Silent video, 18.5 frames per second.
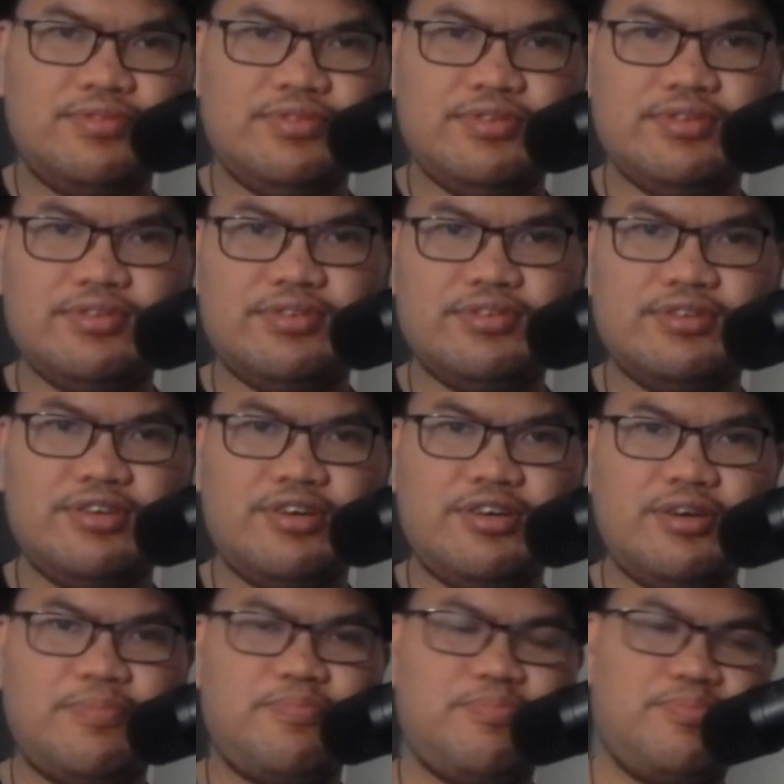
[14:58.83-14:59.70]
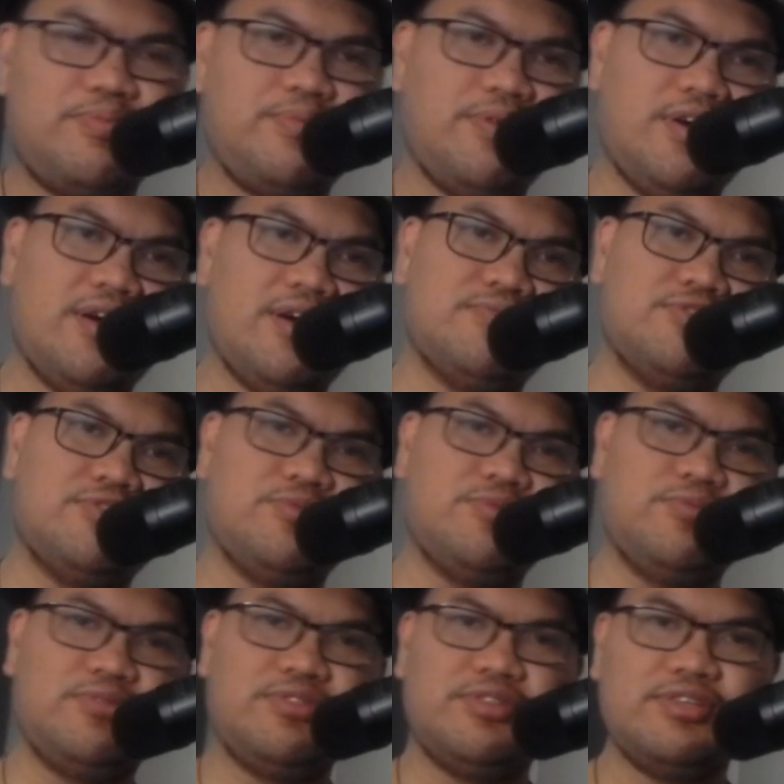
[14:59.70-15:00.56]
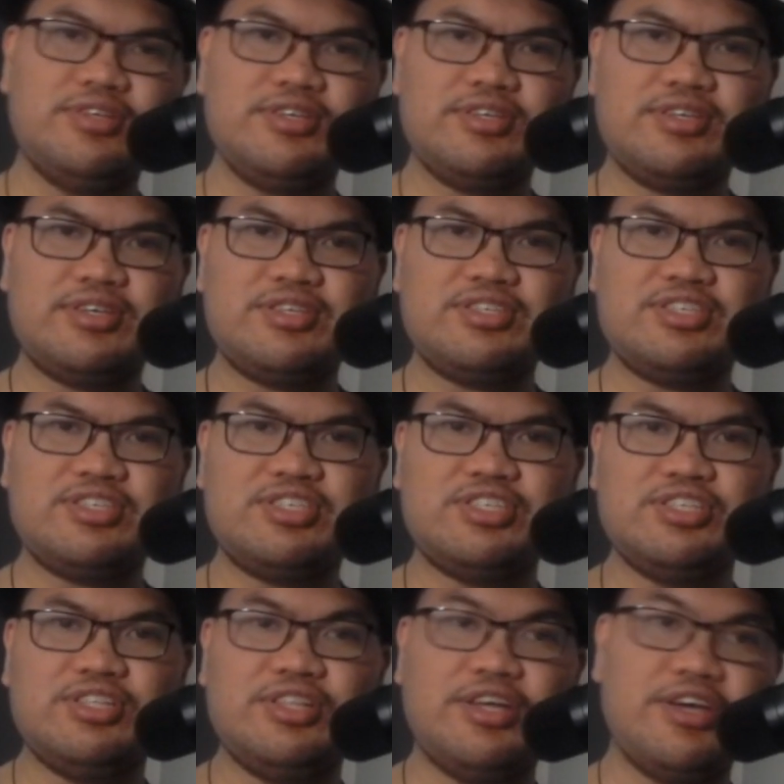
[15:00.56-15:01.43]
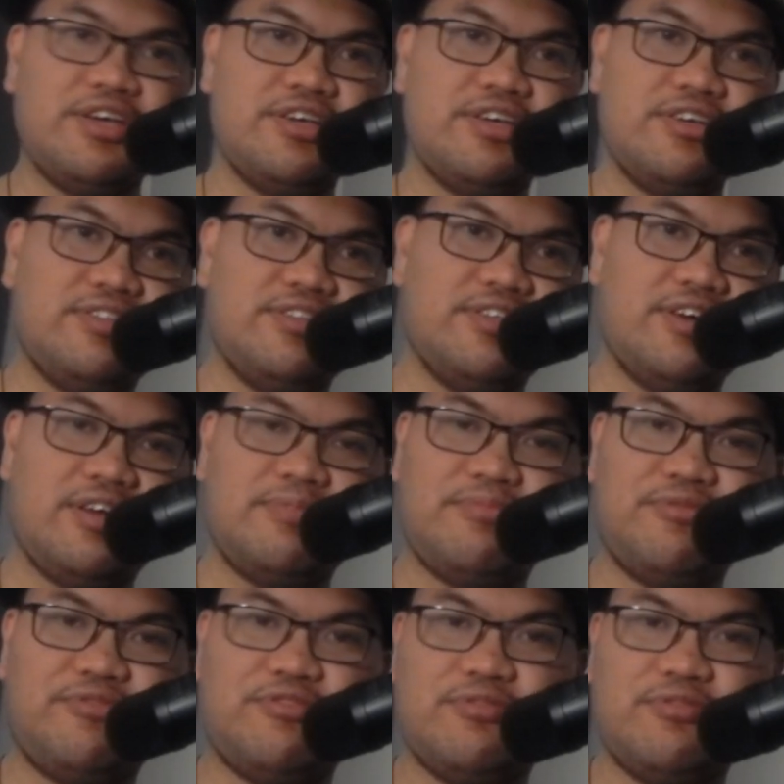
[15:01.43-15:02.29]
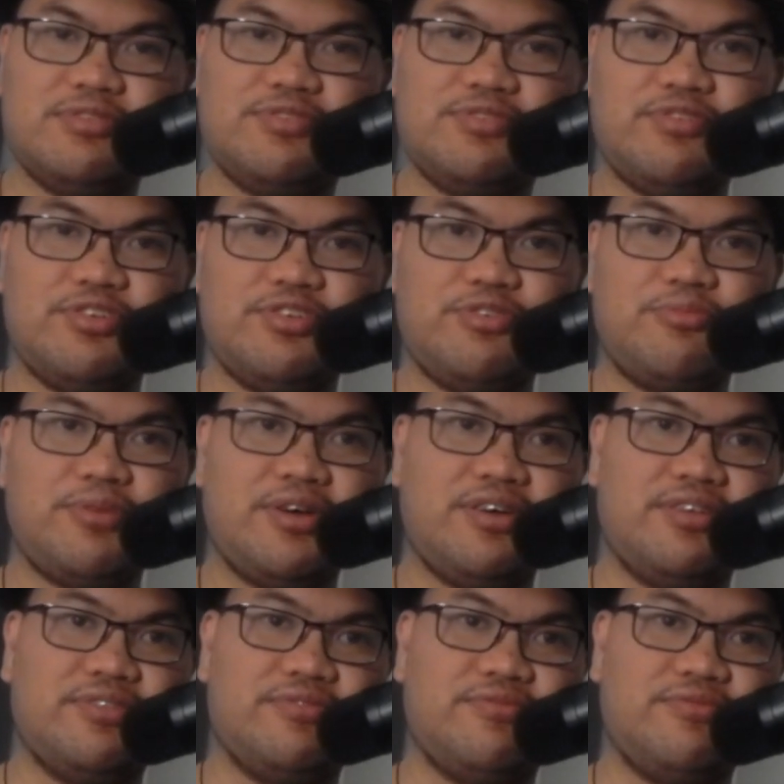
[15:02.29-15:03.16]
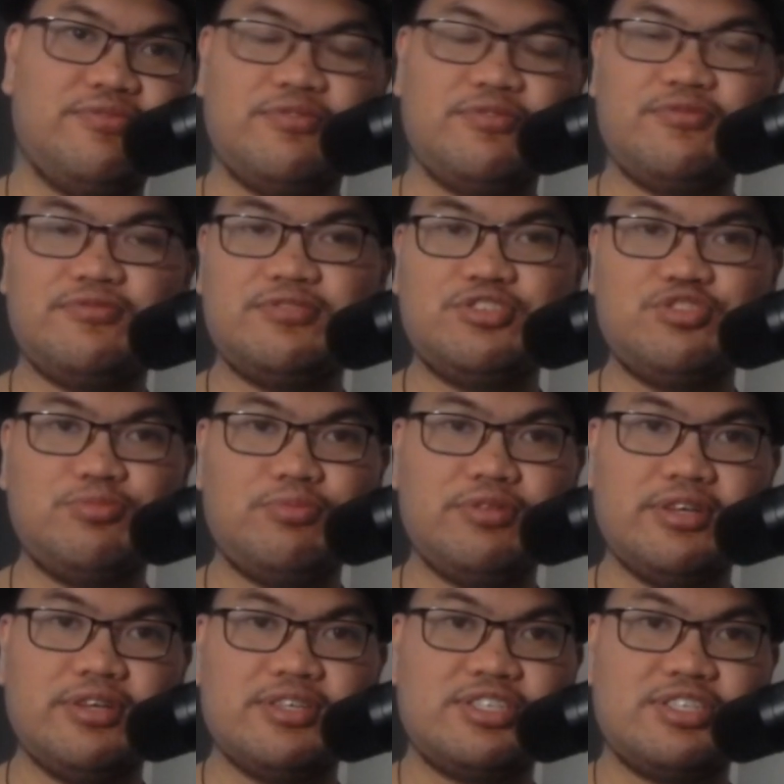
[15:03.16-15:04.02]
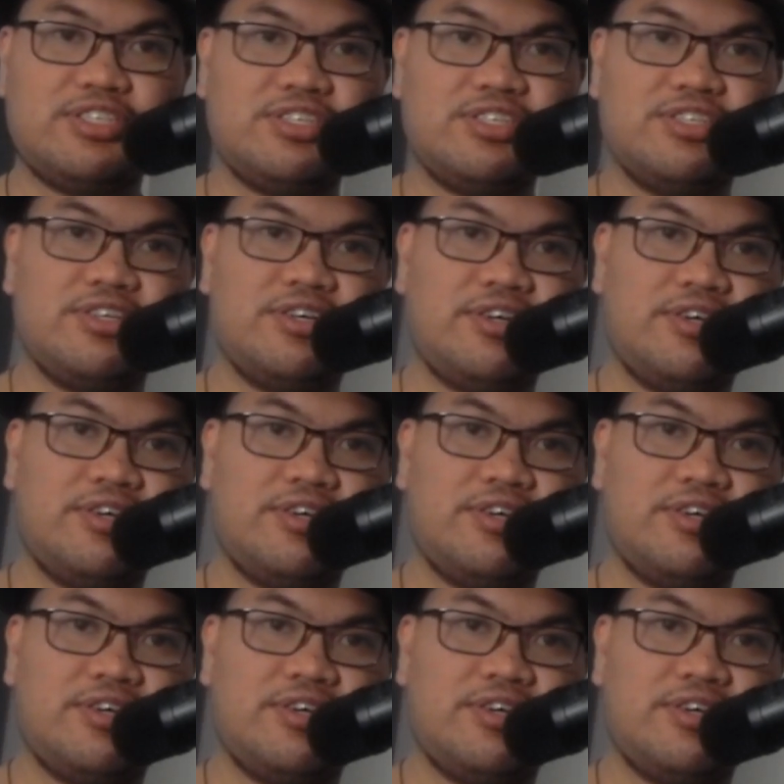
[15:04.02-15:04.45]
Yep, absolutely slayed that performance video, man, for tripleS.